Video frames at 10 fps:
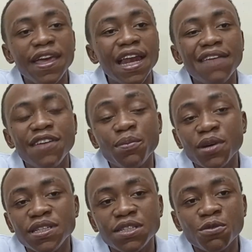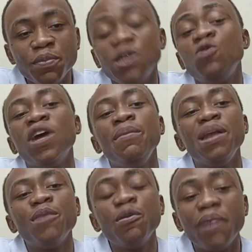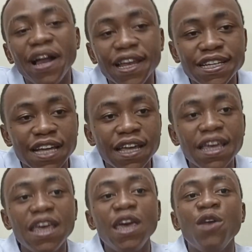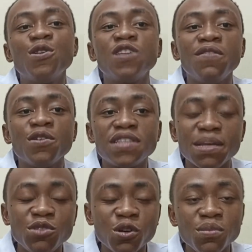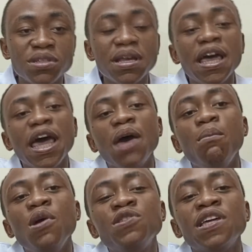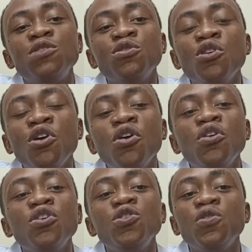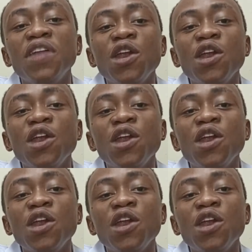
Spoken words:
11.1 millimole per liter, and also those symptoms, make sure that you go to the